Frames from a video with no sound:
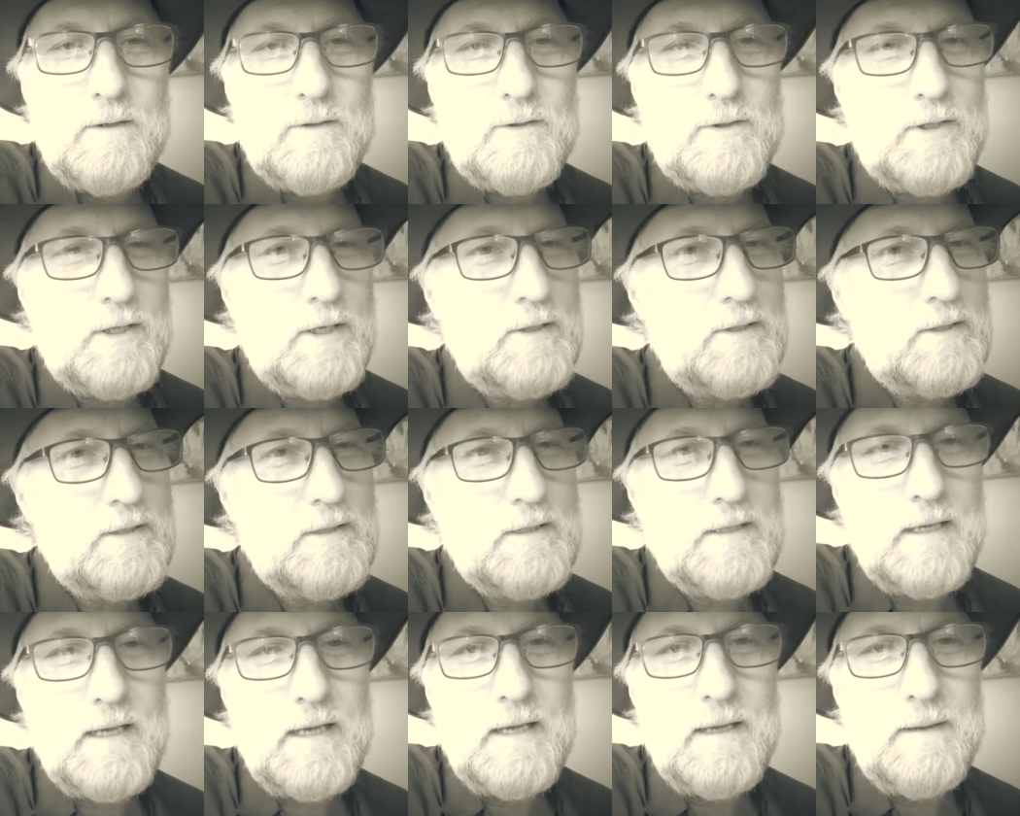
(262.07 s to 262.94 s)

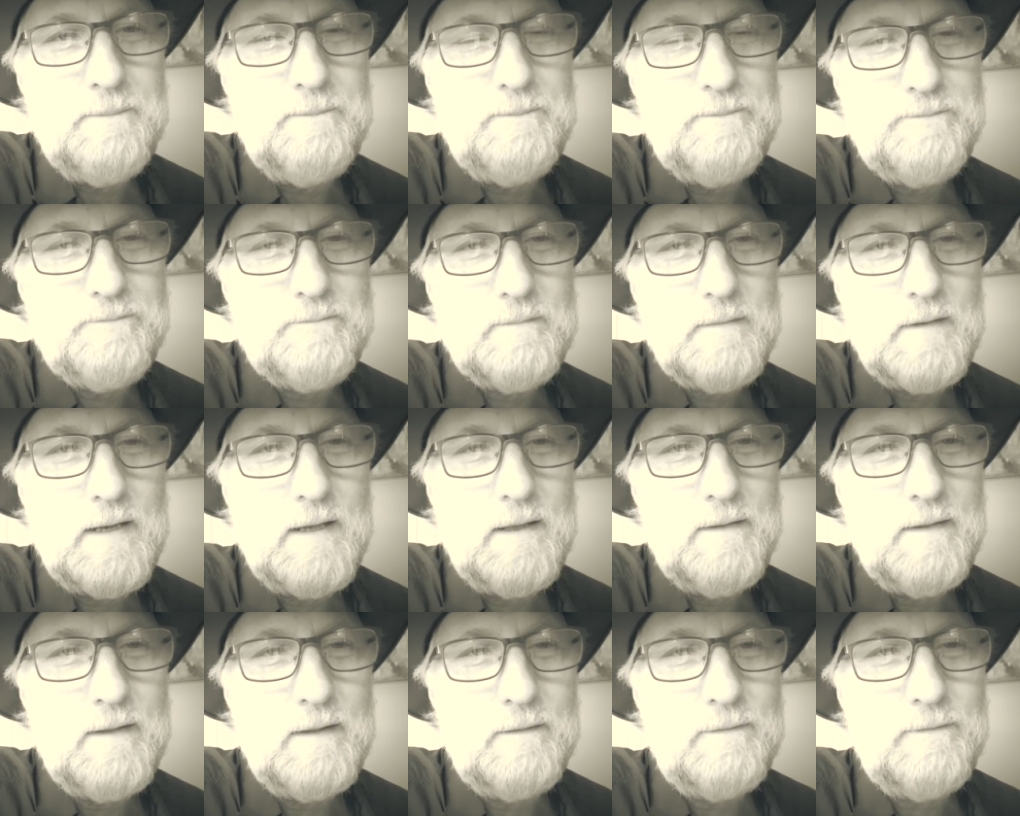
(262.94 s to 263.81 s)
just
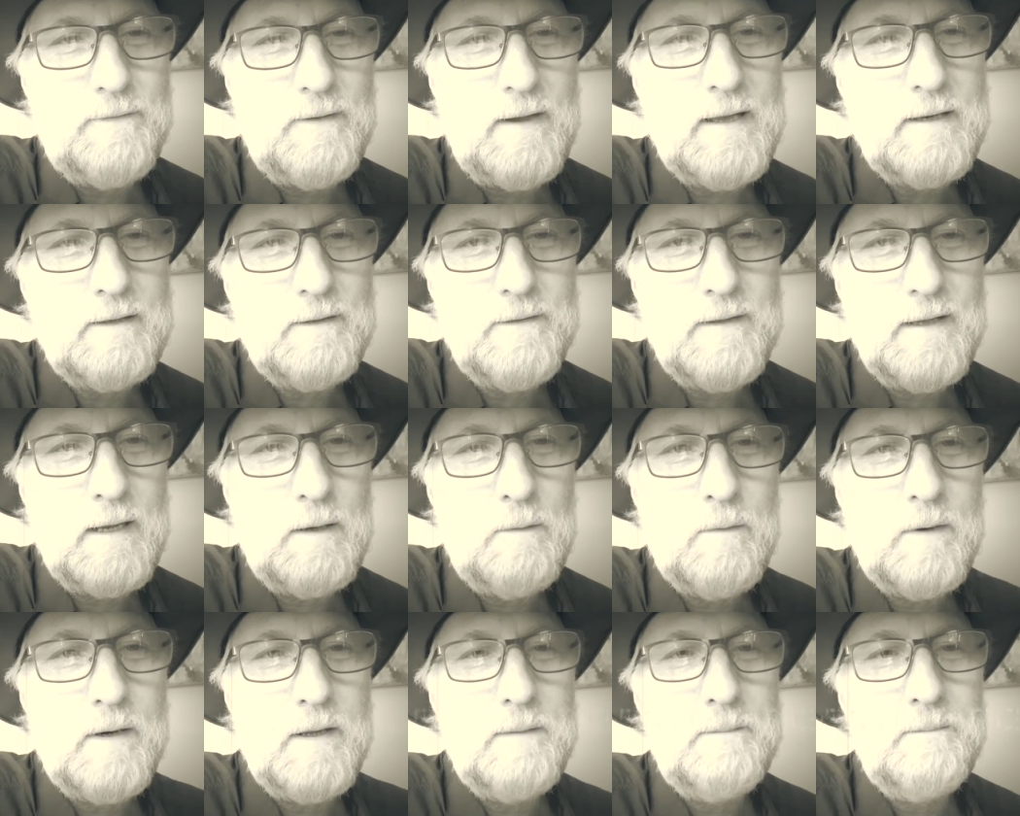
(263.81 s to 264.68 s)
the final thing I
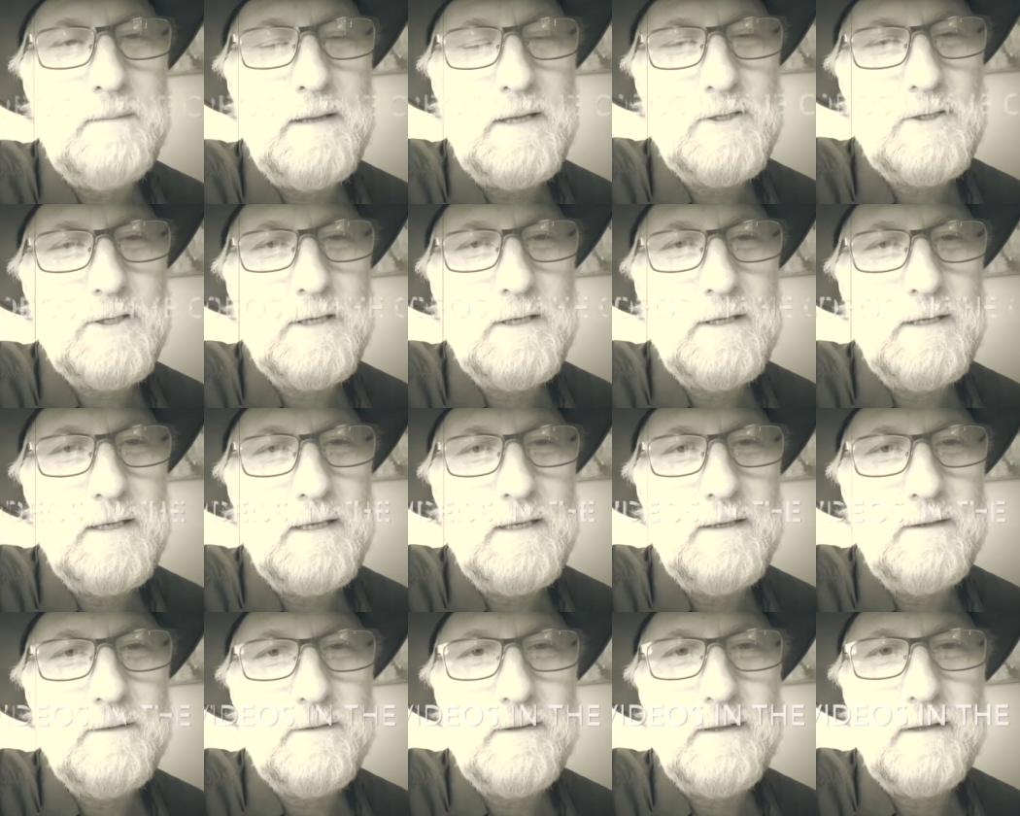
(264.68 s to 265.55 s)
wanna mention
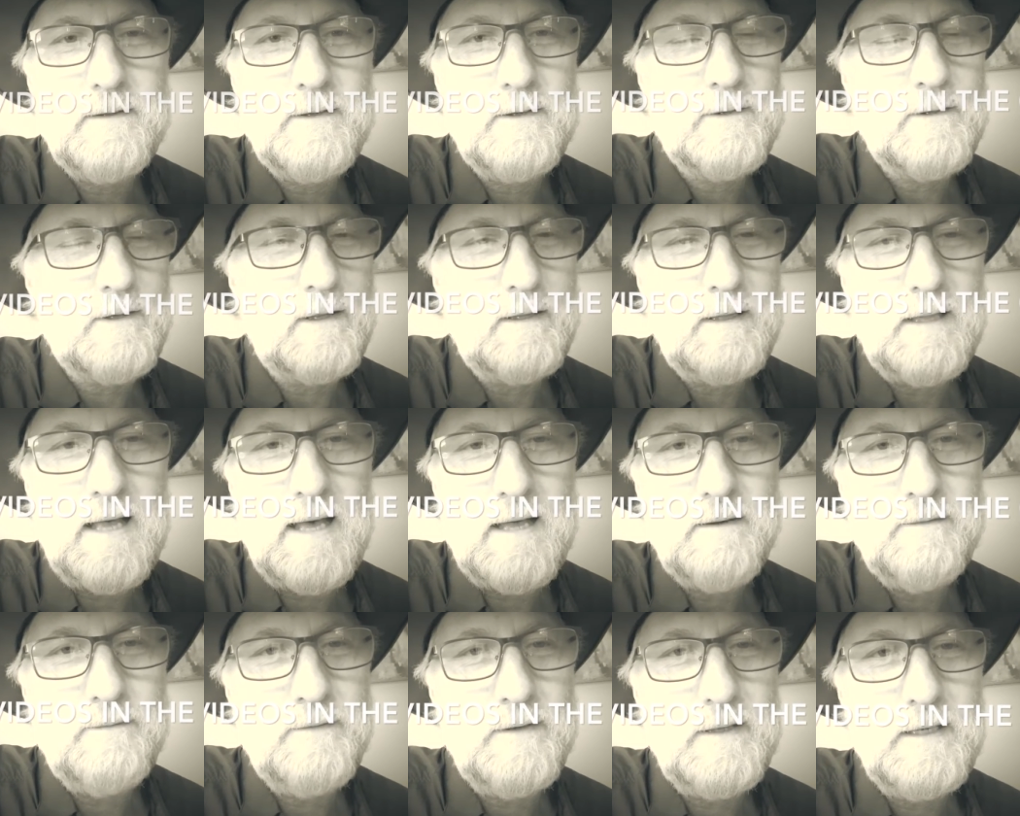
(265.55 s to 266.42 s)
is that there's a
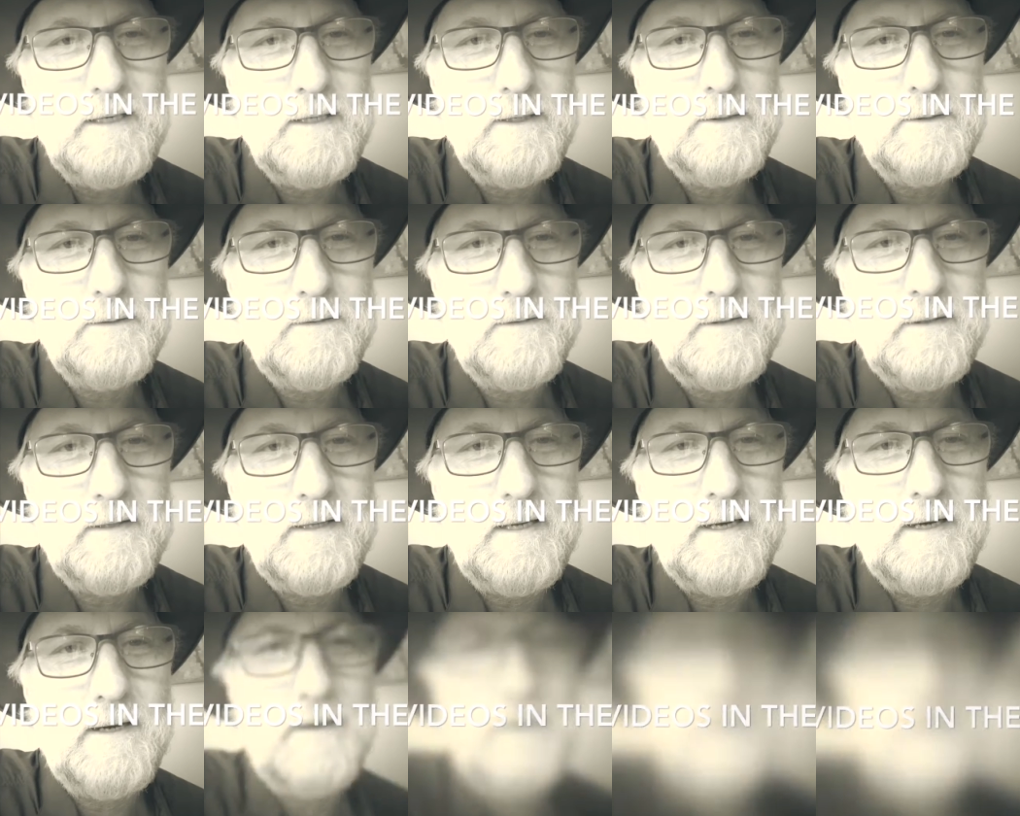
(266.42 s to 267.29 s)
lot of videos in
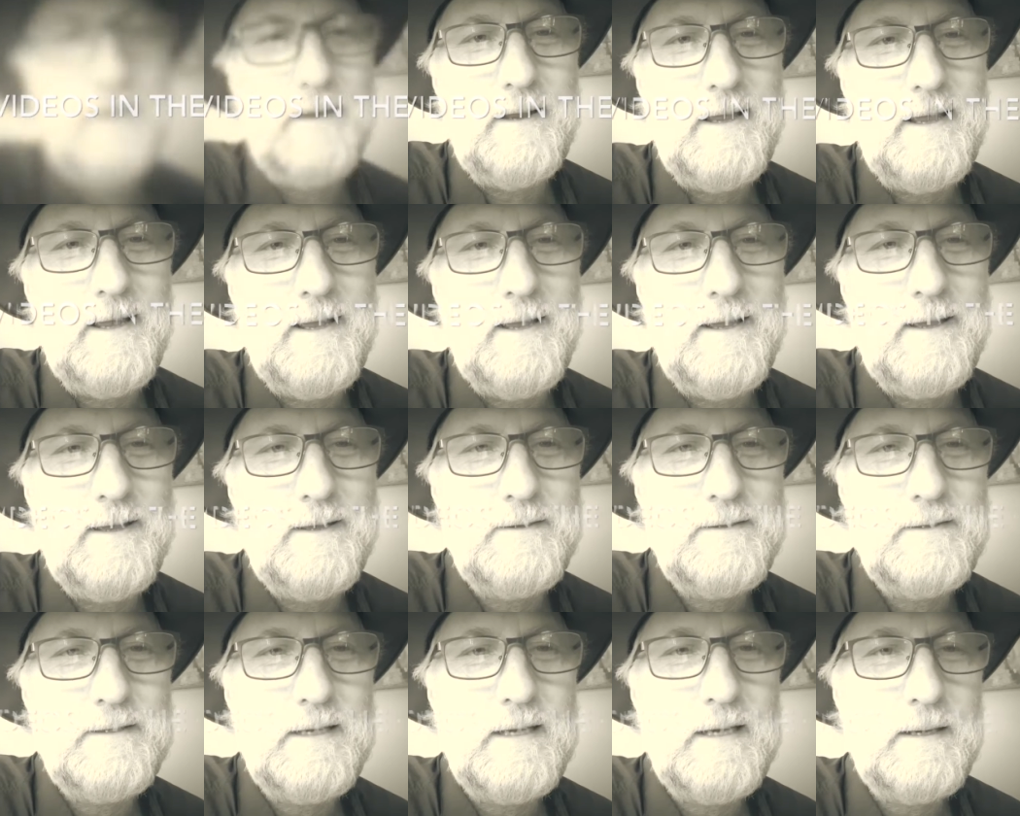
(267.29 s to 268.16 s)
there,
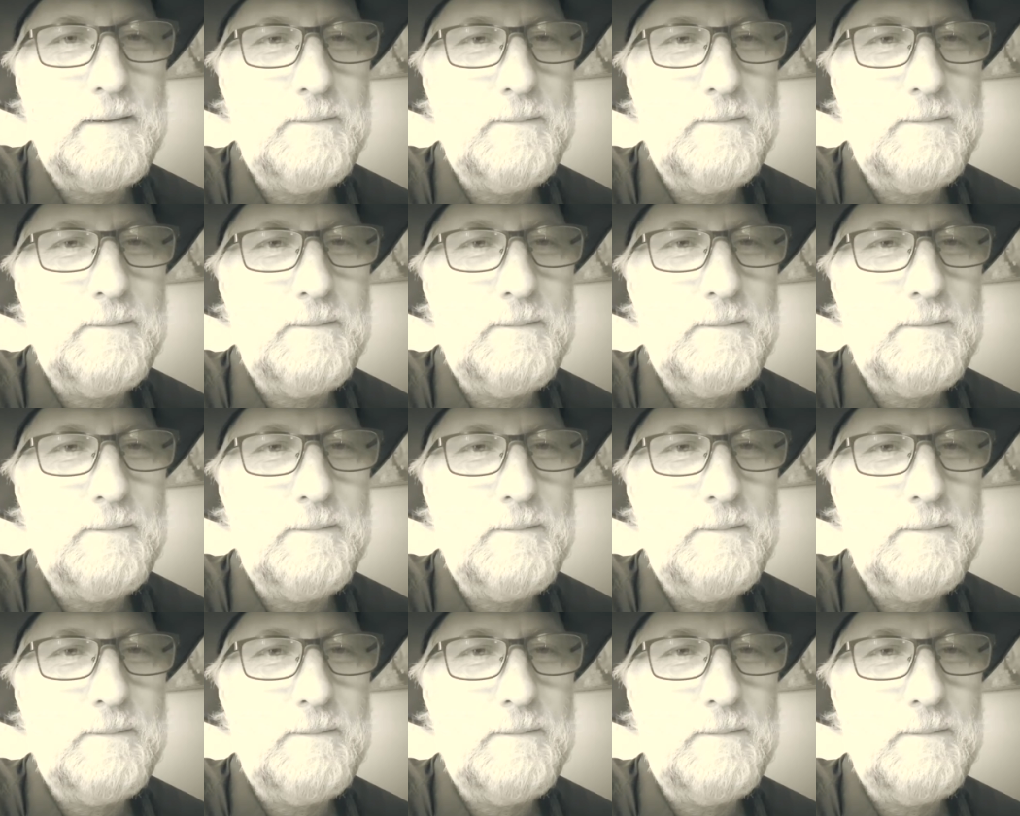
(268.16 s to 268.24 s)
and